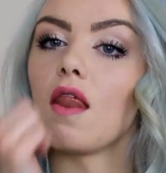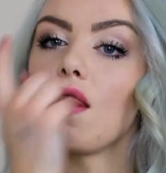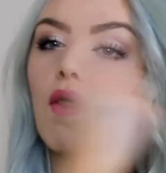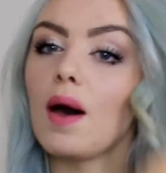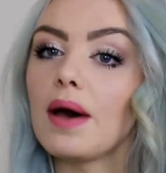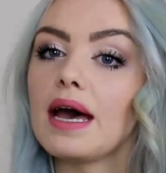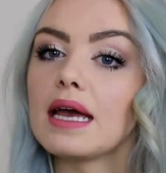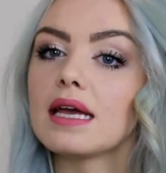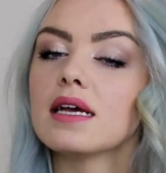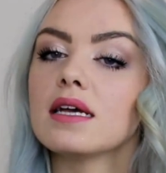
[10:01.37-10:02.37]
that
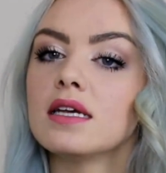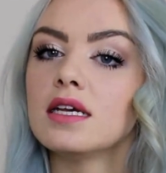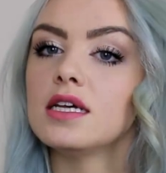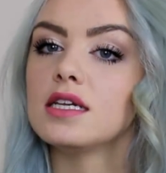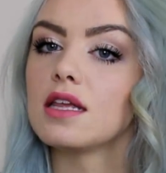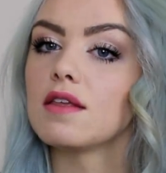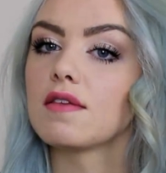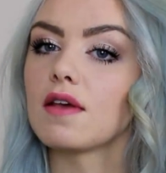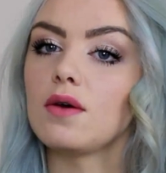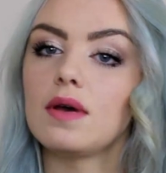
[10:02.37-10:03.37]
way
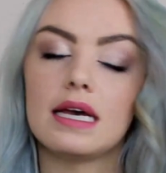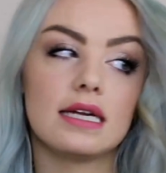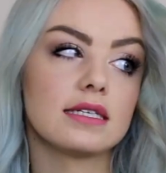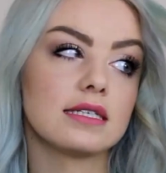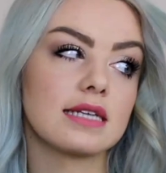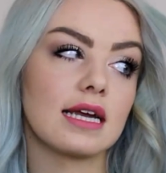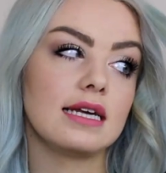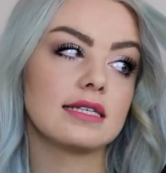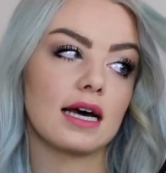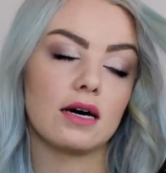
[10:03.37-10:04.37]
so it
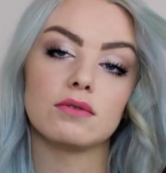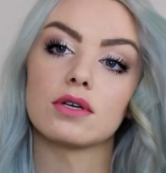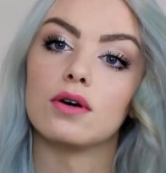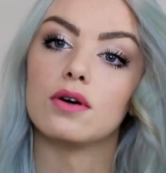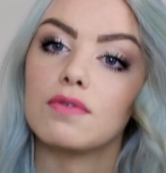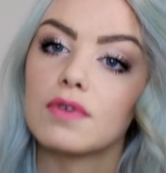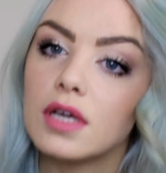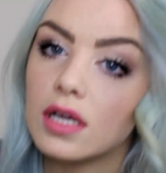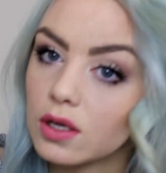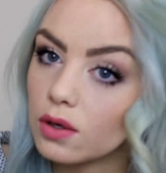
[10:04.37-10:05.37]
stays out of
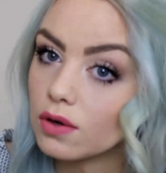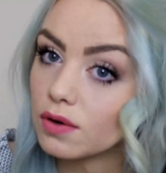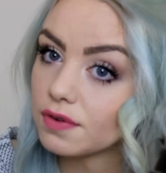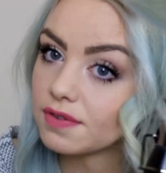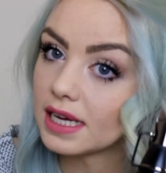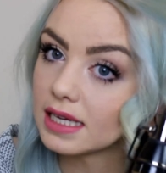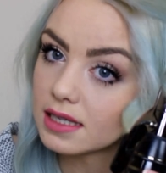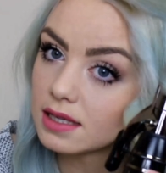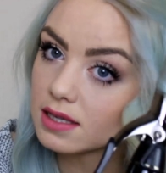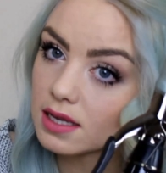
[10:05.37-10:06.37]
your
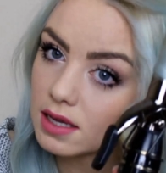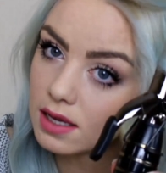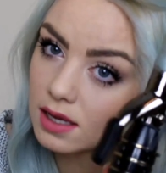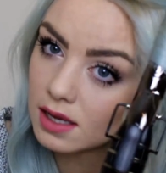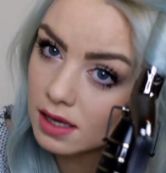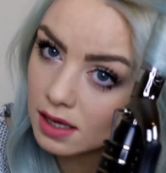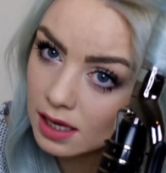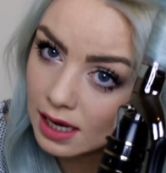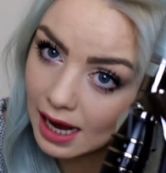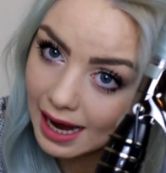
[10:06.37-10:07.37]
face
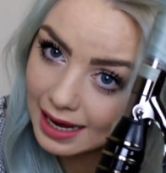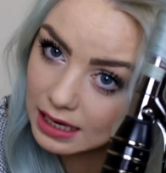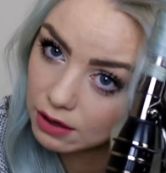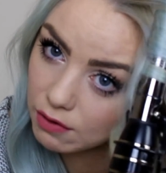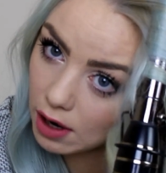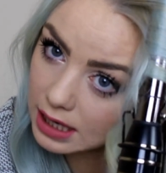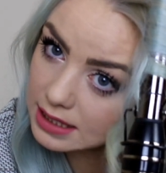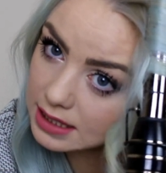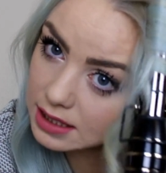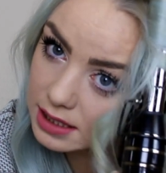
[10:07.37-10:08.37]
and
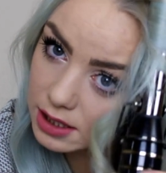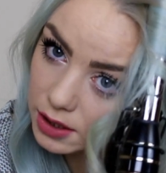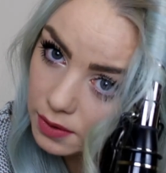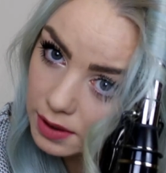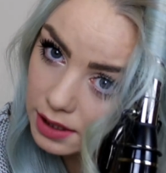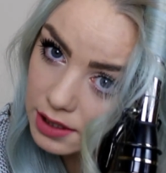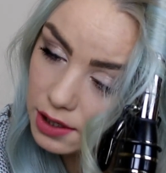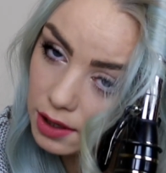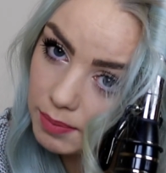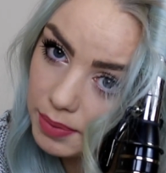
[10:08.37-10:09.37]
right to the
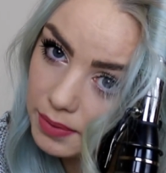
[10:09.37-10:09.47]
top.